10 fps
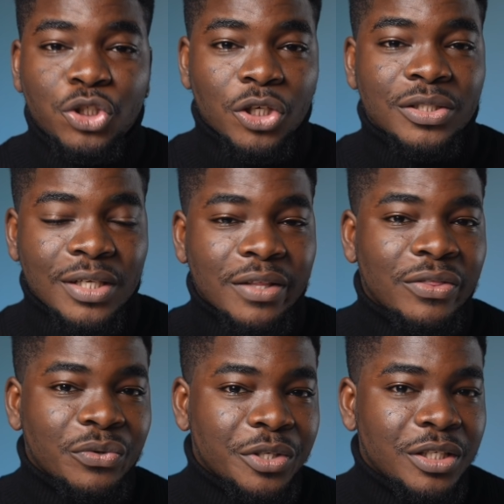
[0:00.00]
just
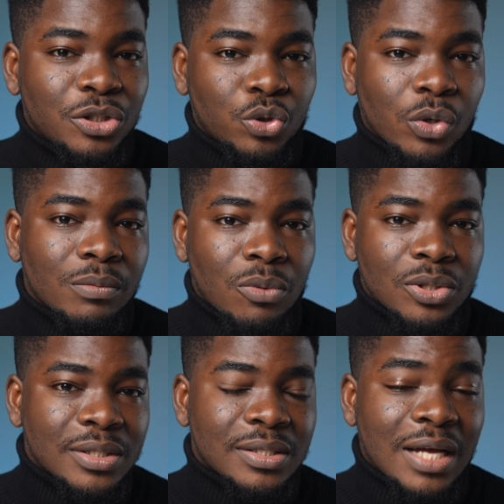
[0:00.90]
3 short
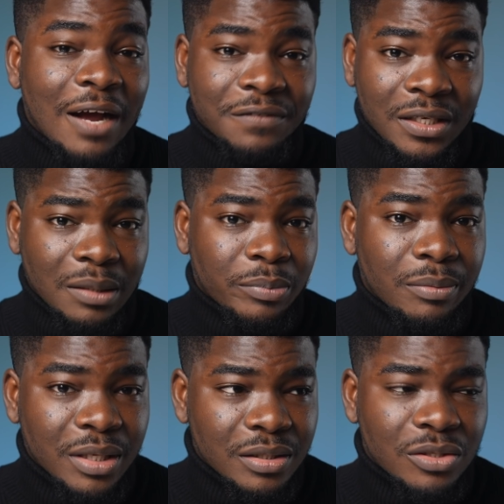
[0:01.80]
months after they
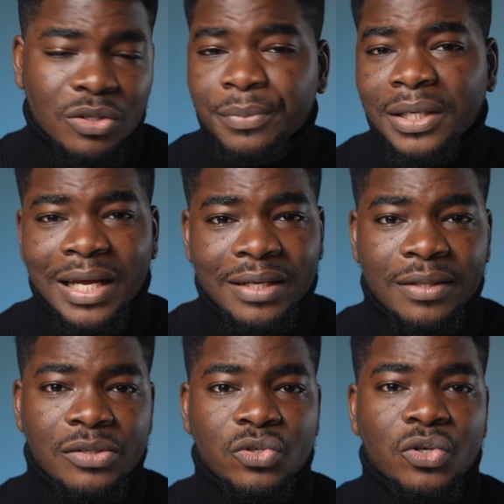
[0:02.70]
implemented something like
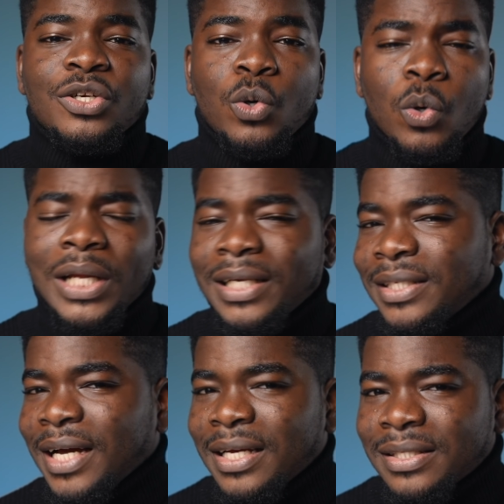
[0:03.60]
this. The whole
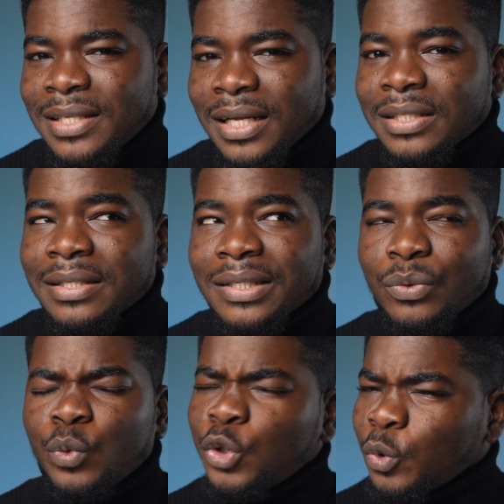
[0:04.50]
idea is that
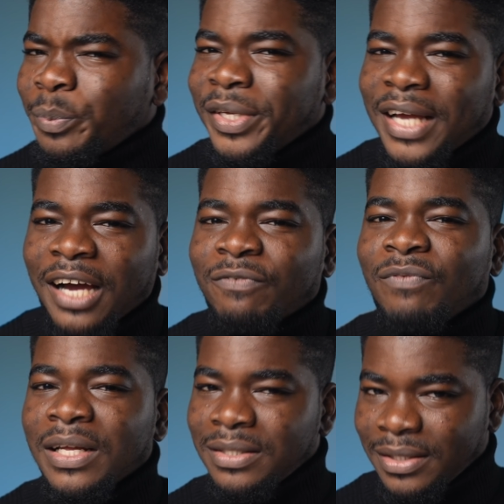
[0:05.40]
we should be
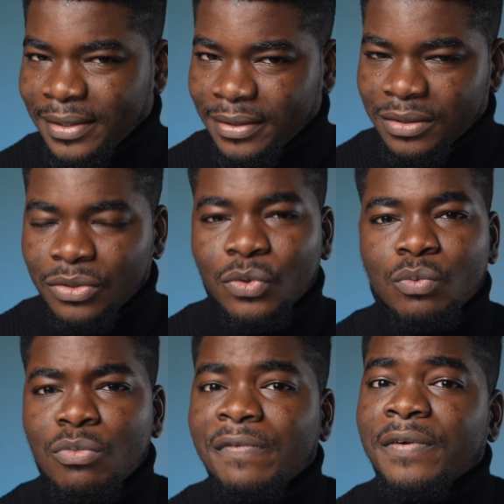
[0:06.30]
advancing,
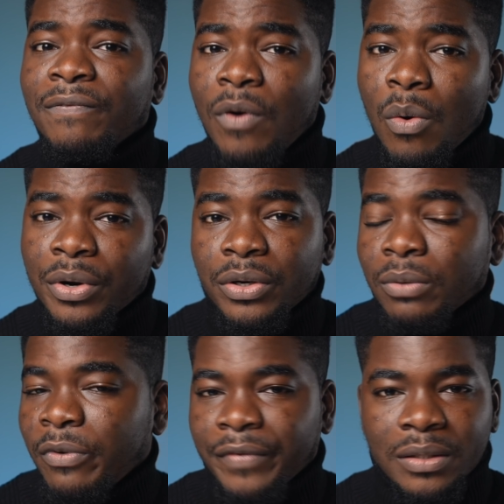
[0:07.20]
moving forward,
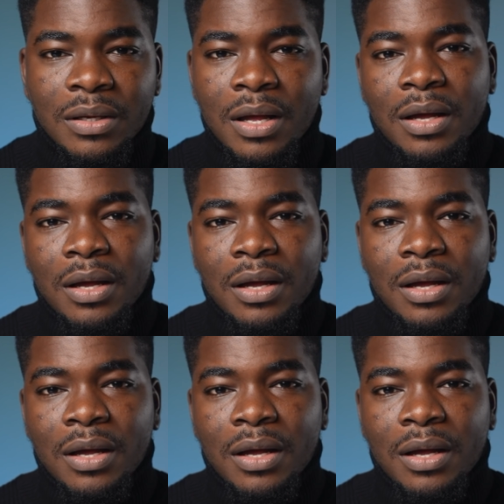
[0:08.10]
not moving